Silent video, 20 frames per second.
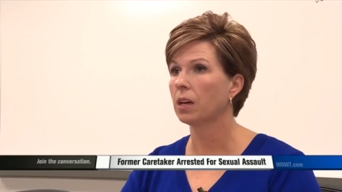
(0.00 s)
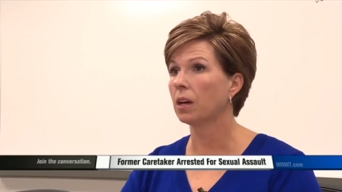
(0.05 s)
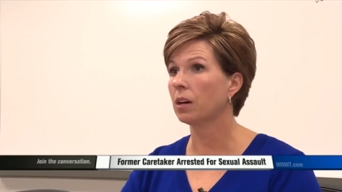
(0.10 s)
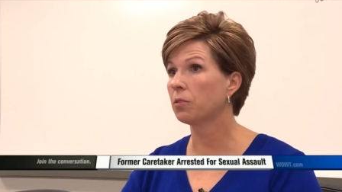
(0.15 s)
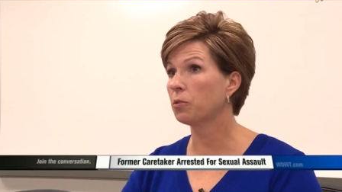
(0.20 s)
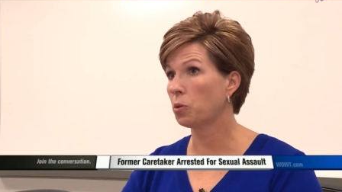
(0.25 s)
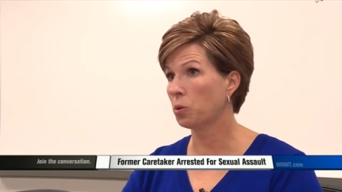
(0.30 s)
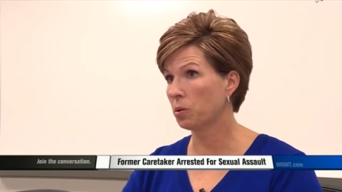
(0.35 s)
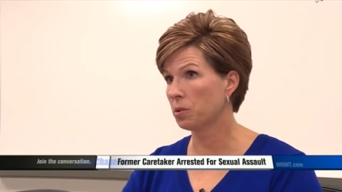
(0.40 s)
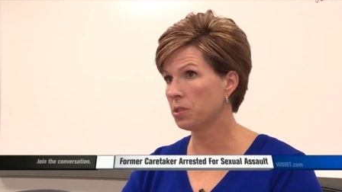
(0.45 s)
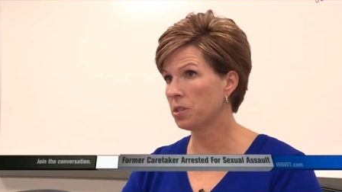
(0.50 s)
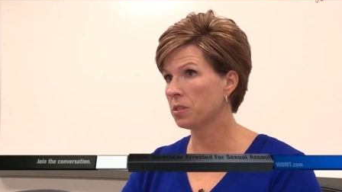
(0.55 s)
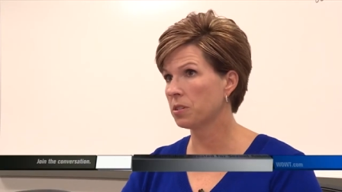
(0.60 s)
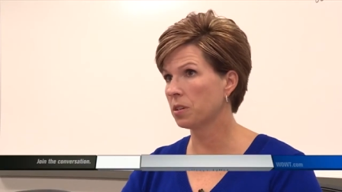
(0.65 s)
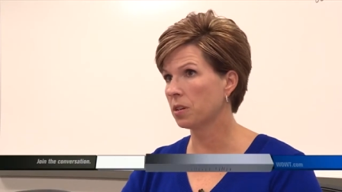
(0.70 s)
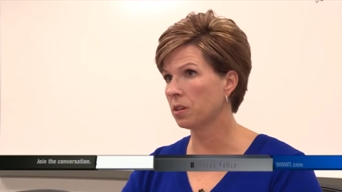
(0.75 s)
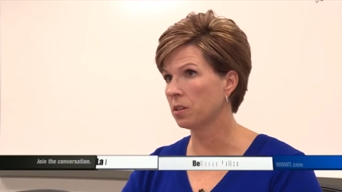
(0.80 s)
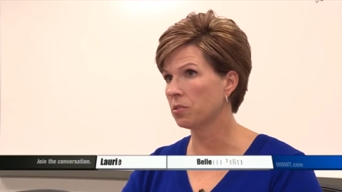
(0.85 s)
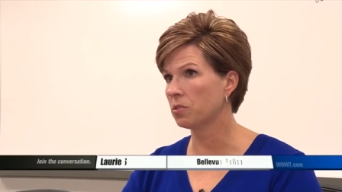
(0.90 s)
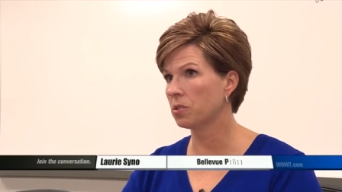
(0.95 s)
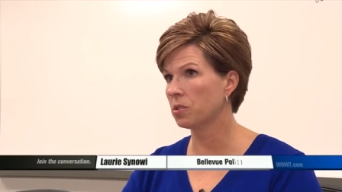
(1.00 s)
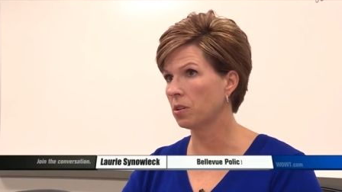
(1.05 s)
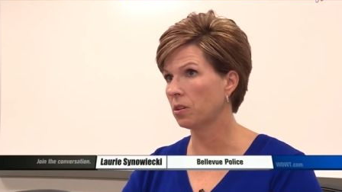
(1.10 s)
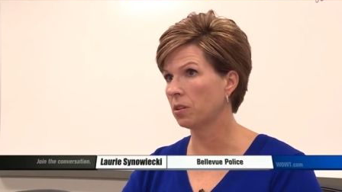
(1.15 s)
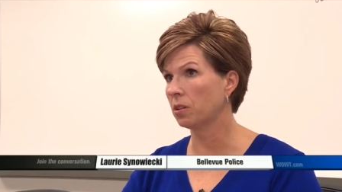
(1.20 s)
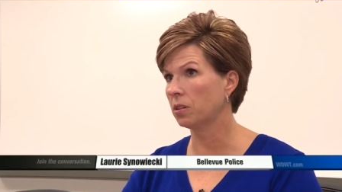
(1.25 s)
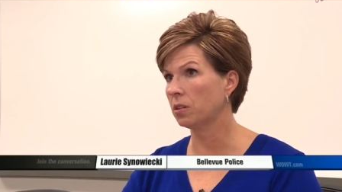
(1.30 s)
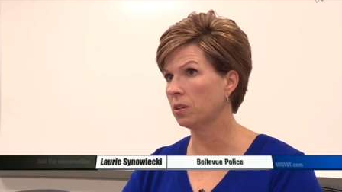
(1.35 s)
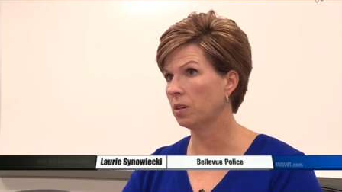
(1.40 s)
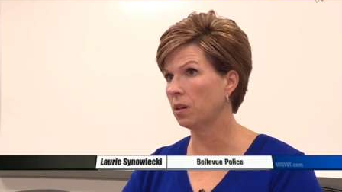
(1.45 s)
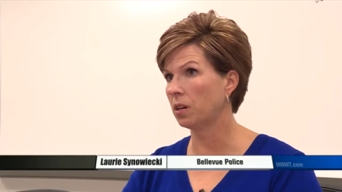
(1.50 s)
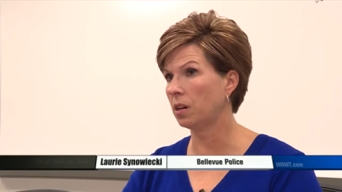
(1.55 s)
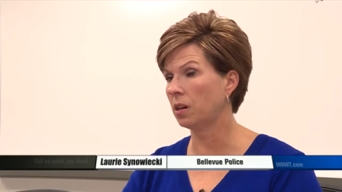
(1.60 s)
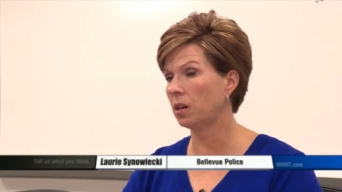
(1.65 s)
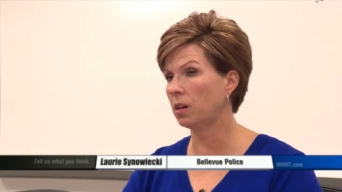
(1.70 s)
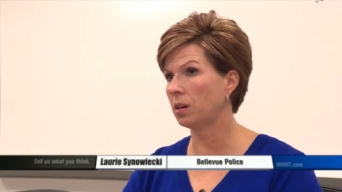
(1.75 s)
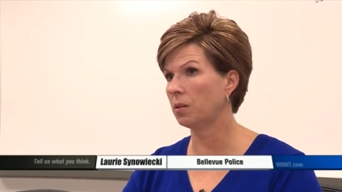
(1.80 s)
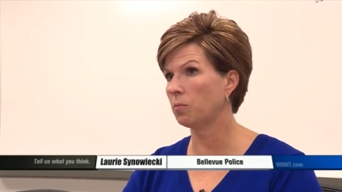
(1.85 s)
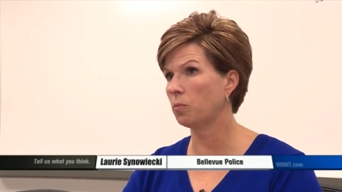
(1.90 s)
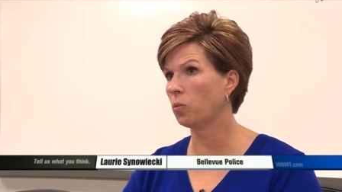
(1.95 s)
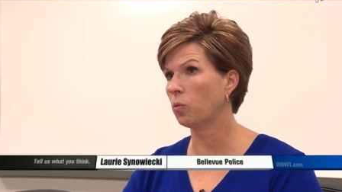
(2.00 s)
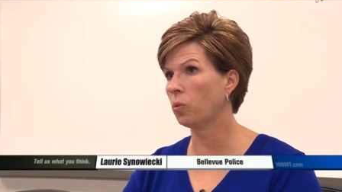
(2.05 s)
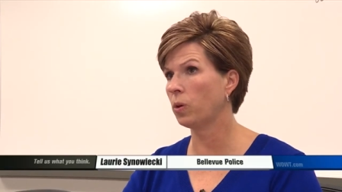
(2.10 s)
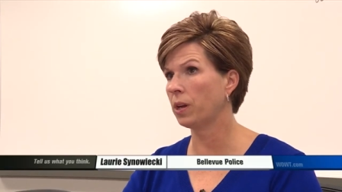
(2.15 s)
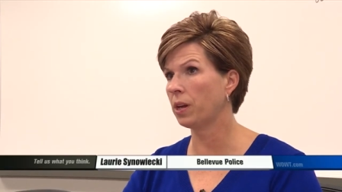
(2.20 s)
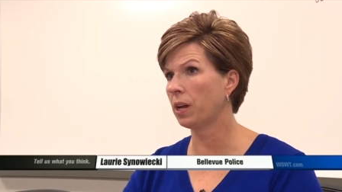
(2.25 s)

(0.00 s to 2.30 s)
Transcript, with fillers: Of course, it's a concern um,